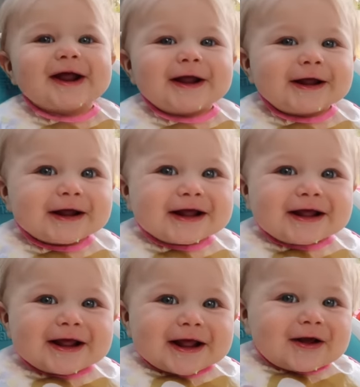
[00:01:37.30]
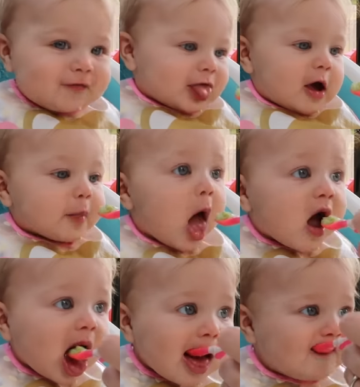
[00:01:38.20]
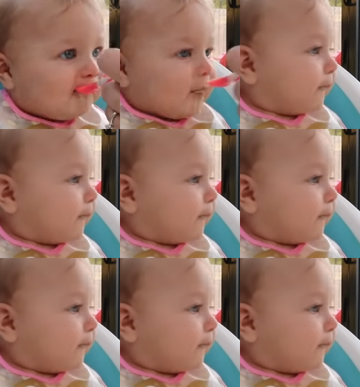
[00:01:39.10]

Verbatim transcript: Olivia really enjoyed this one.